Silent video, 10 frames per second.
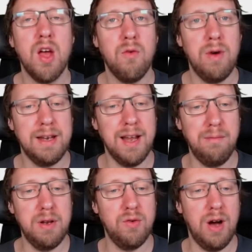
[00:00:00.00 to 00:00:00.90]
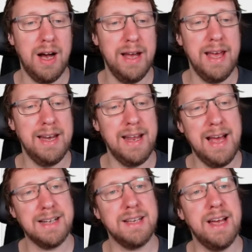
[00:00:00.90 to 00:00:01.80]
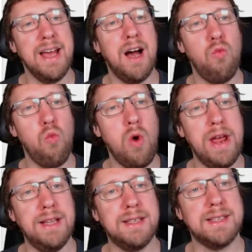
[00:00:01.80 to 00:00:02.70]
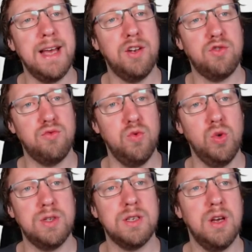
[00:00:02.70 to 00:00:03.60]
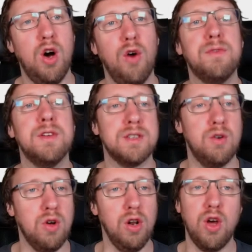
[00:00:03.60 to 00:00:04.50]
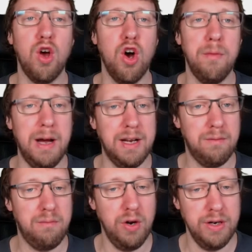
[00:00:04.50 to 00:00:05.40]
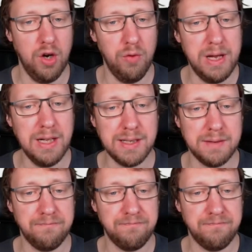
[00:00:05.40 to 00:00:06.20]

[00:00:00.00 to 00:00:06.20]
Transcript: where wi and xi are weights and roots of the so-called Hermite polynomials.